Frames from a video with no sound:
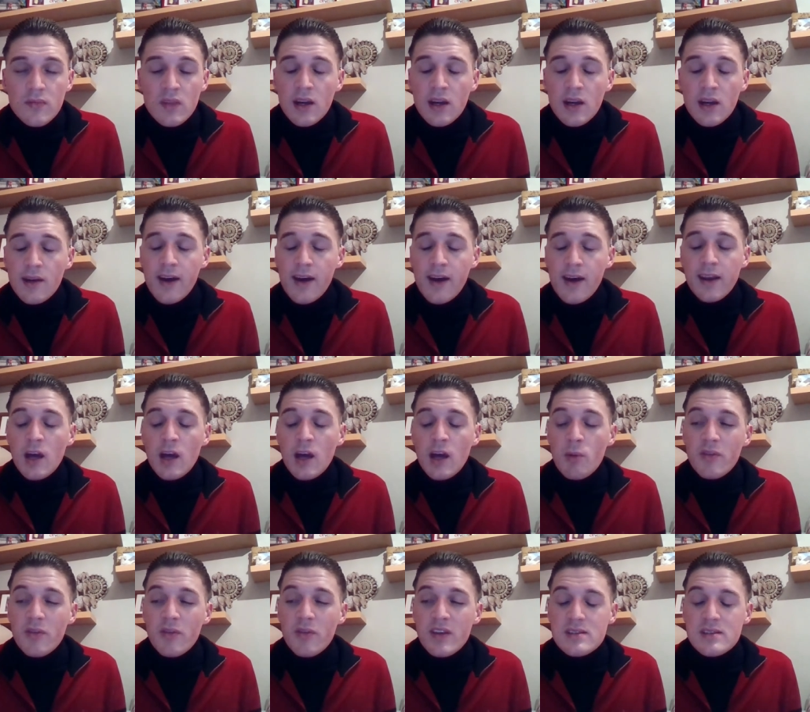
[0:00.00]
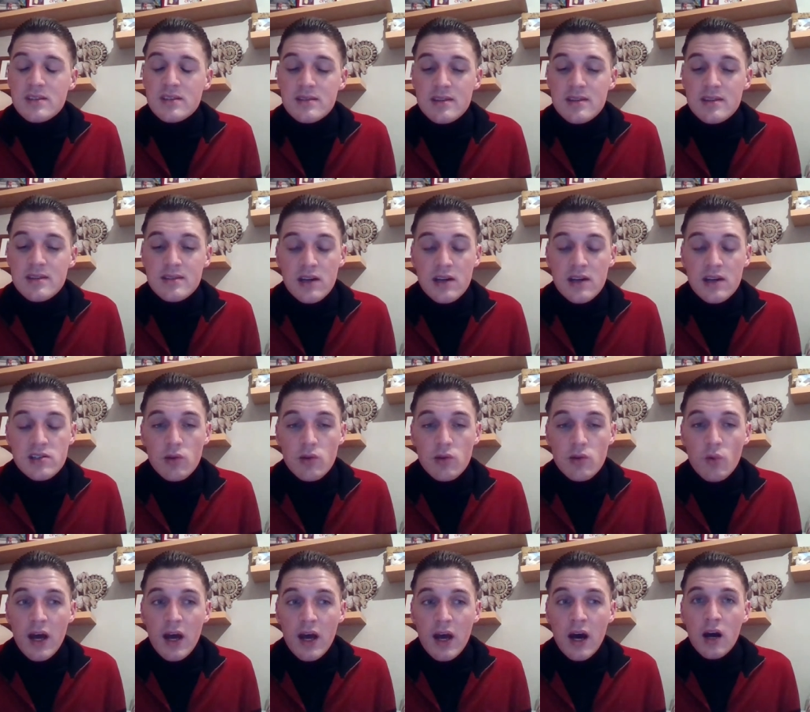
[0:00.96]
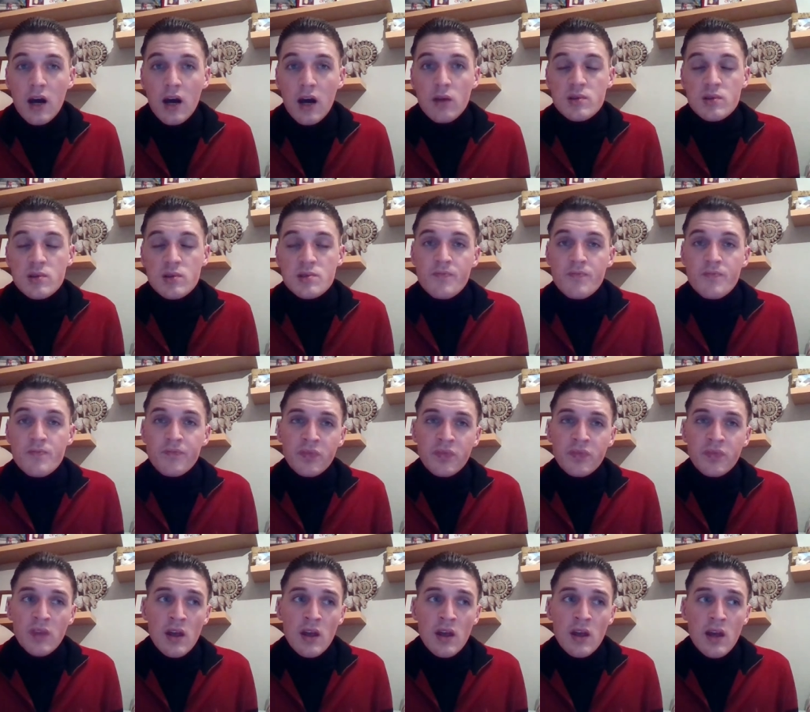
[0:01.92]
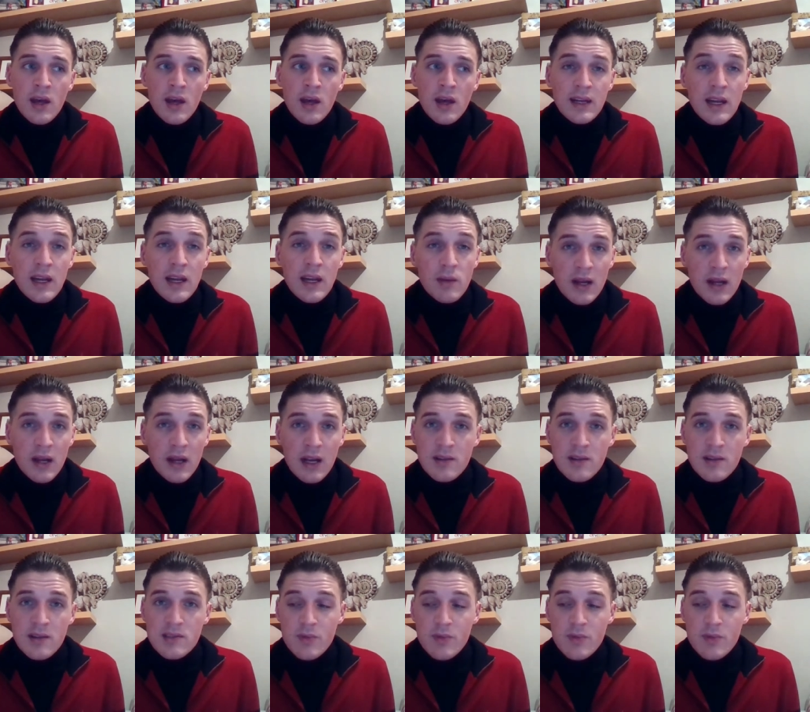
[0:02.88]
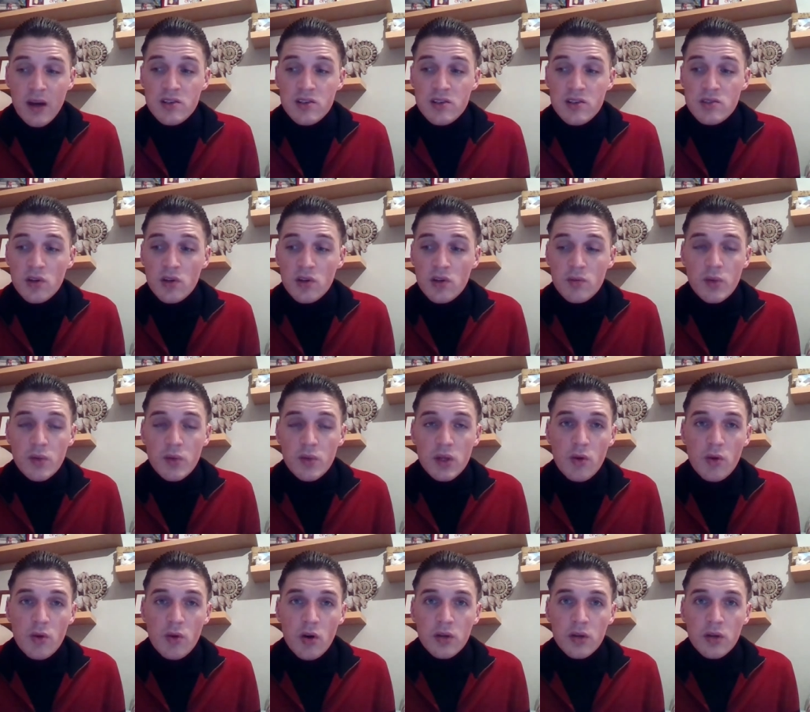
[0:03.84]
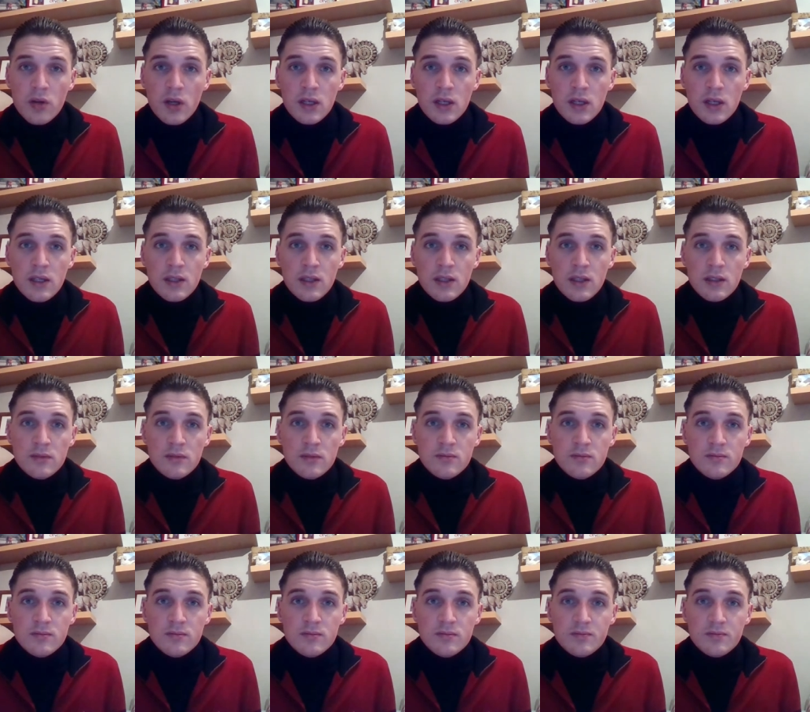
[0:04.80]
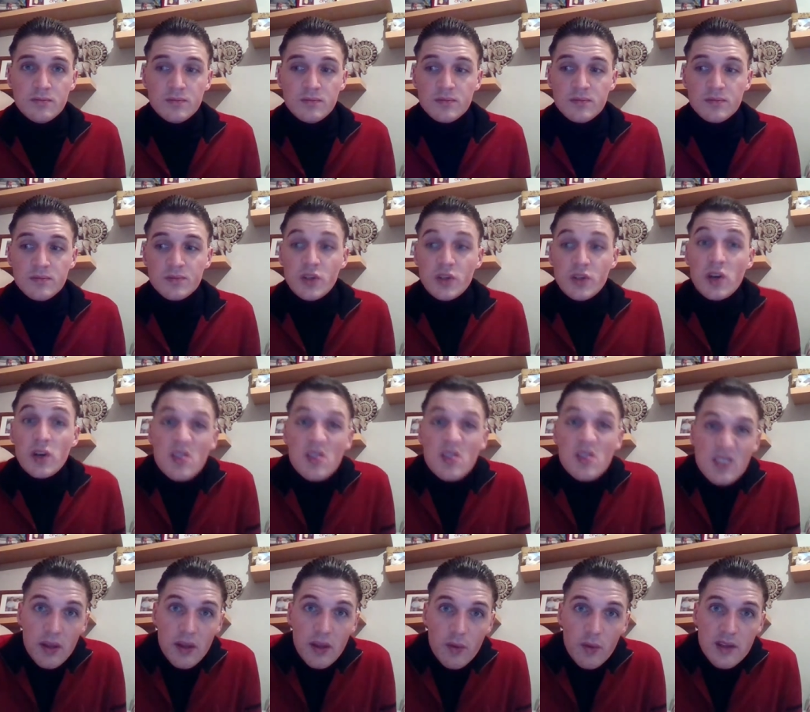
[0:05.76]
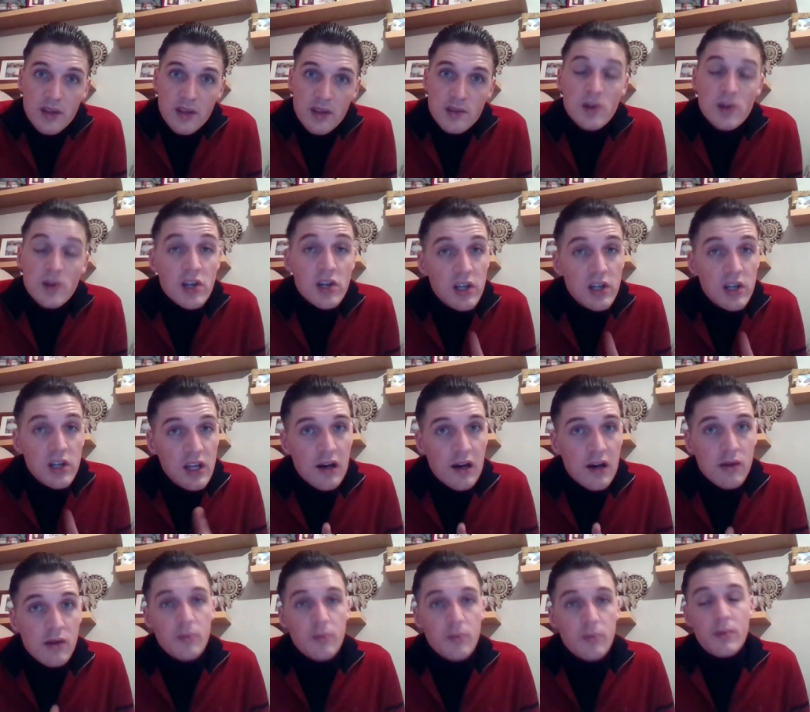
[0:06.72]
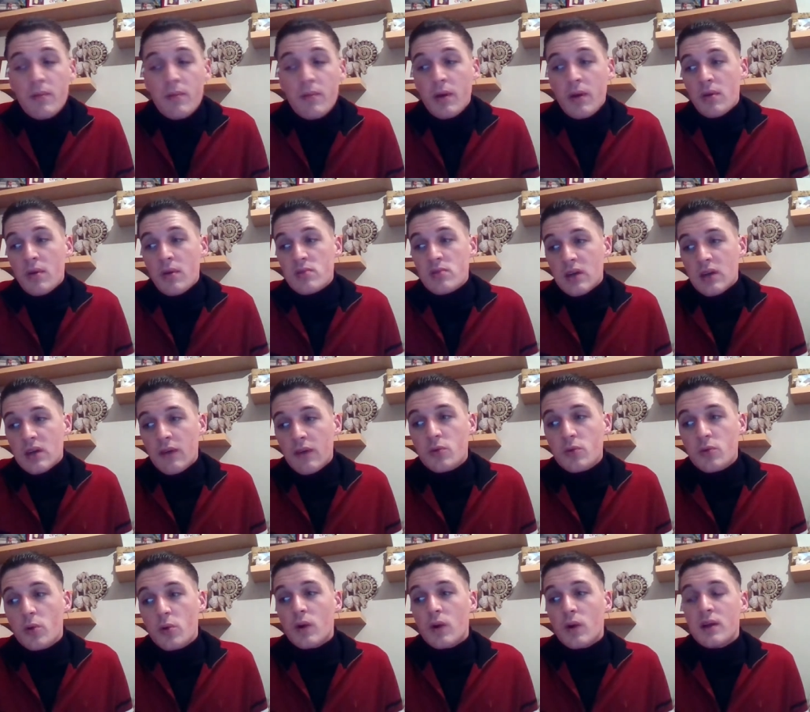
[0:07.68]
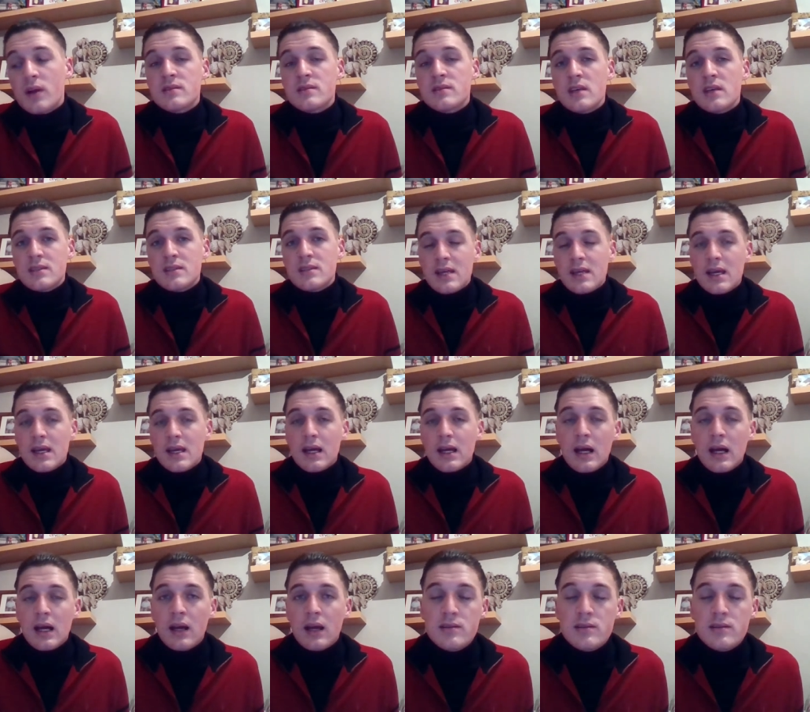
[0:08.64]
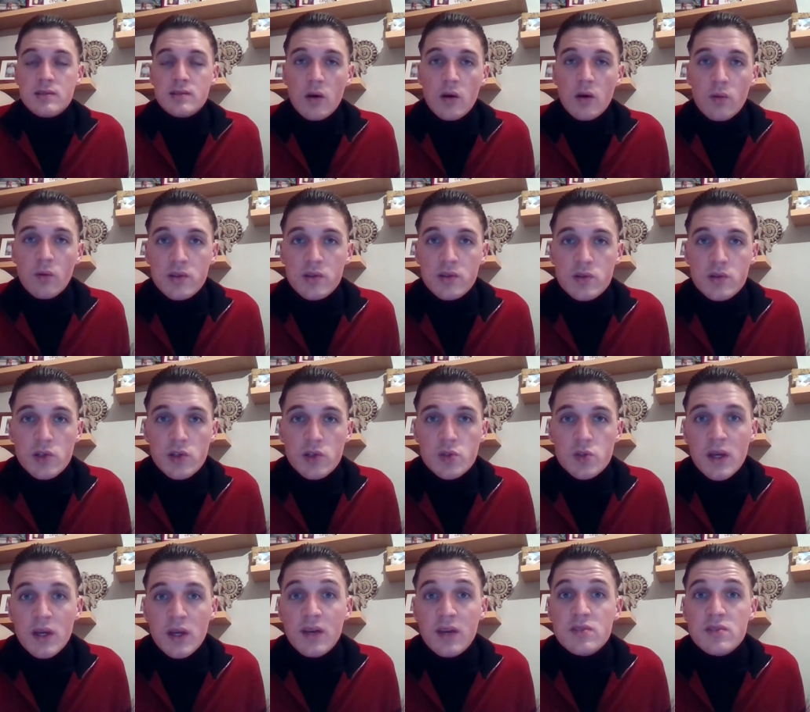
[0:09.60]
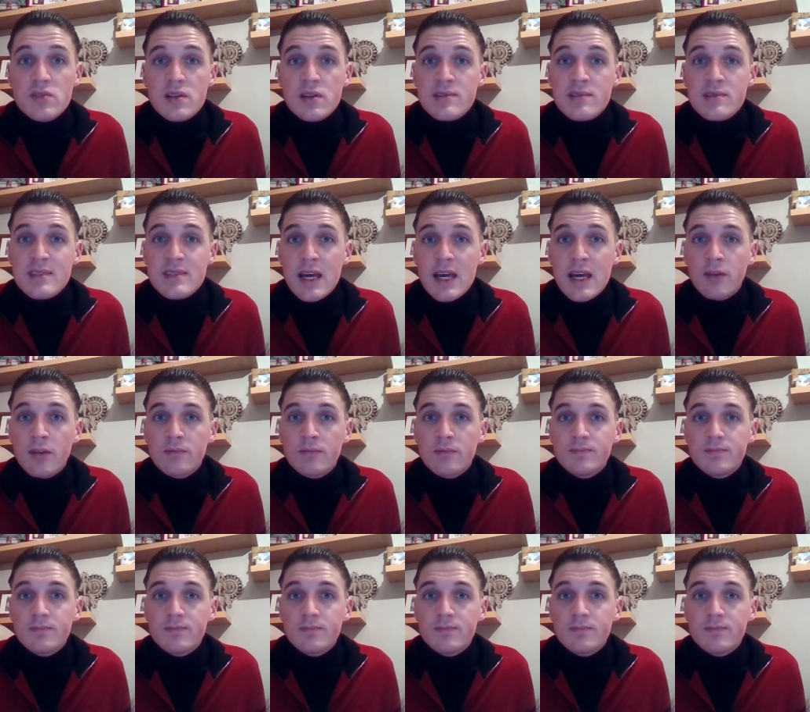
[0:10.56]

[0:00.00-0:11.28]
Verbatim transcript: I've had a couple of instances actually where I was needed my glasses, but I just couldn't put them on. So I use the other ones, which I love, but my most comfortable ones is the Ireland Scotlands, which we have just seen.